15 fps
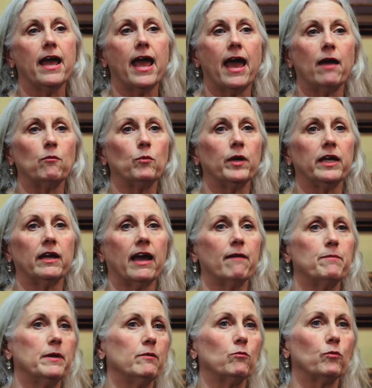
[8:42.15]
And we have
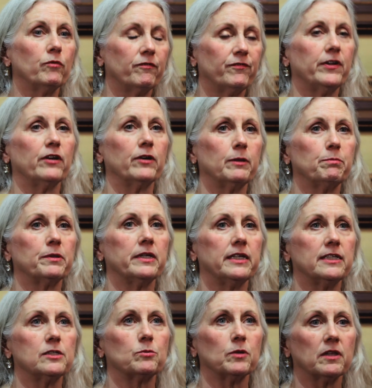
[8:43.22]
been very
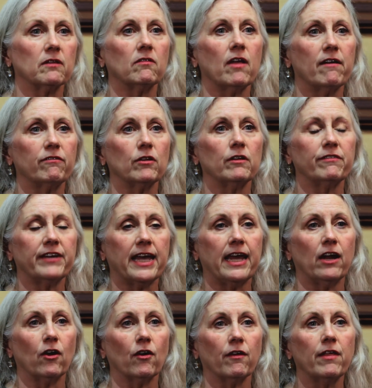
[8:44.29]
pleased with the level of
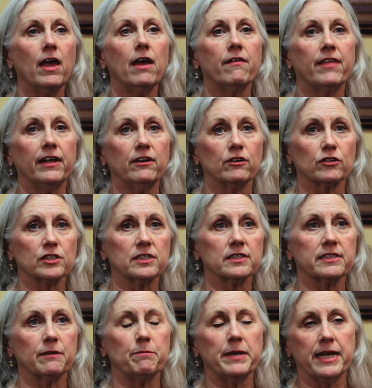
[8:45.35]
care that nurses
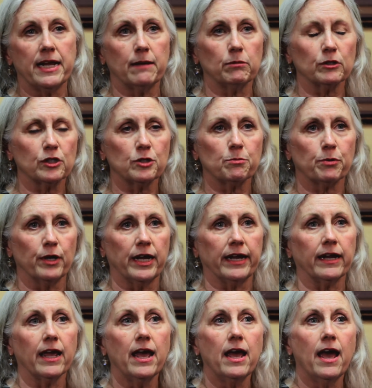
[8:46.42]
have been able to
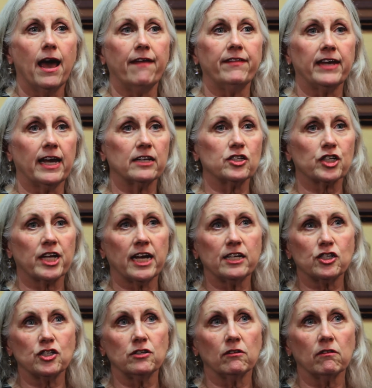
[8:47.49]
bring. And the
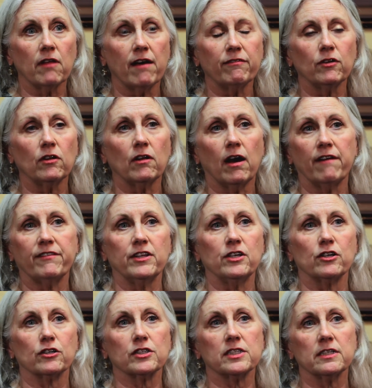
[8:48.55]
educational level of the
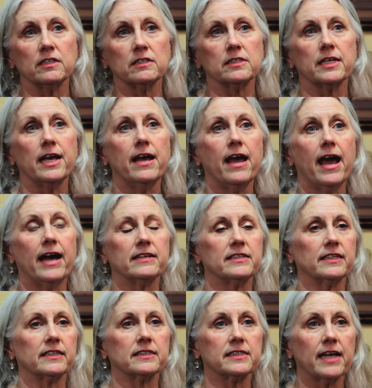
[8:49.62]
nurses has
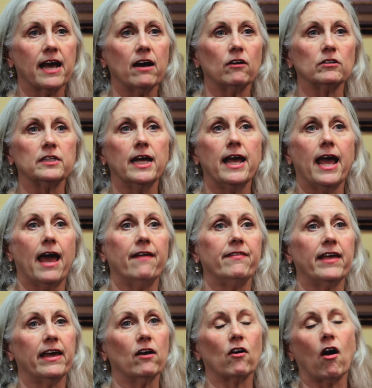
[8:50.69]
excelled, and
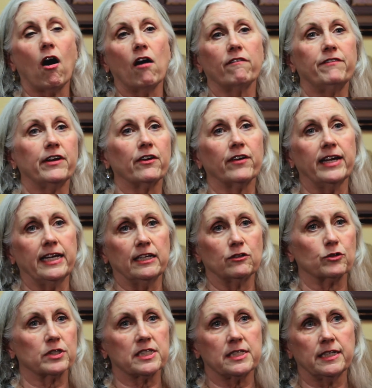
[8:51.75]
they are all very
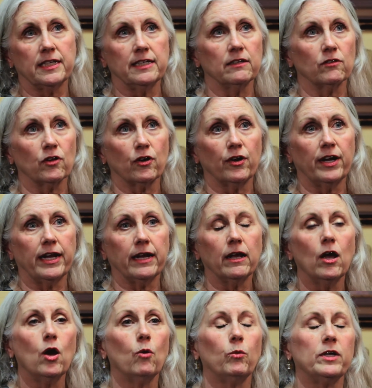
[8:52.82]
interested in learning.
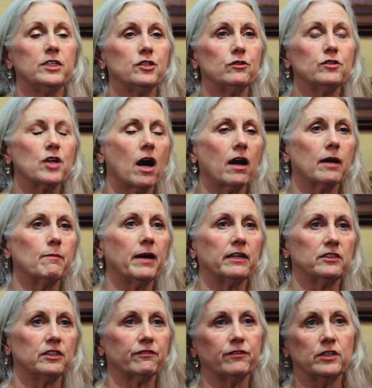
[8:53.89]
We do talk
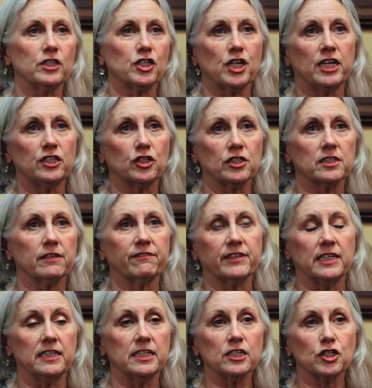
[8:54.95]
about different changes of
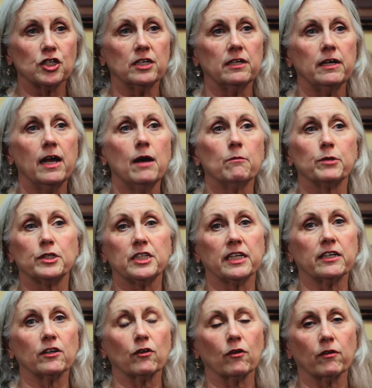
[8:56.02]
condition,
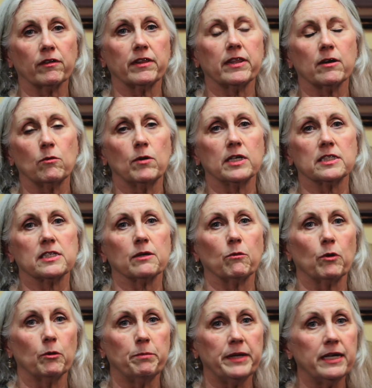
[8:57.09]
particularly the ones that
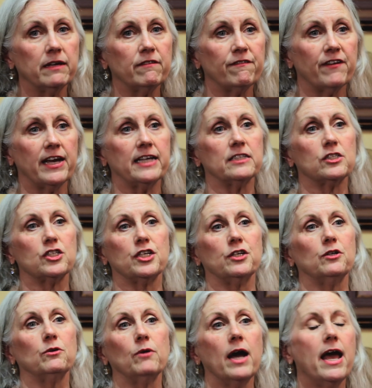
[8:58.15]
will be in phase
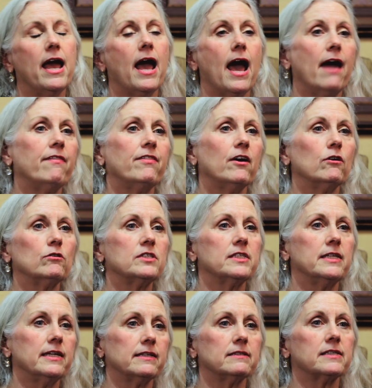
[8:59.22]
2, and those
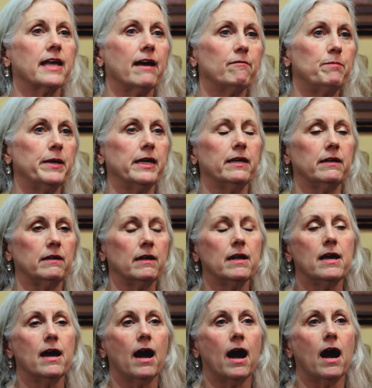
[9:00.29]
things have been
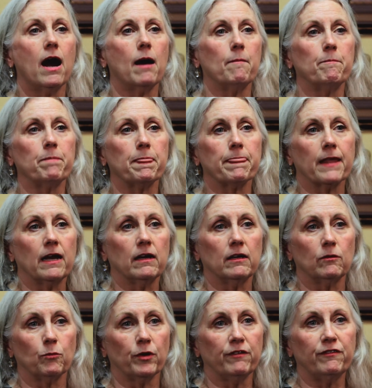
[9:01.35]

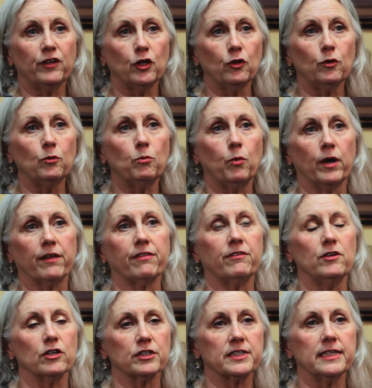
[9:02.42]
reviewed with
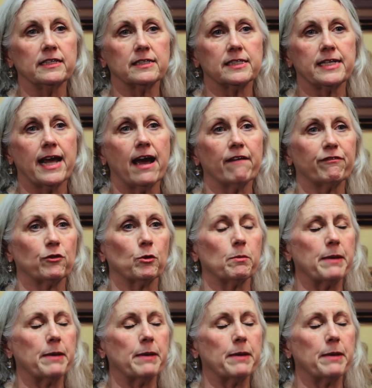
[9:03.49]
nursing staff through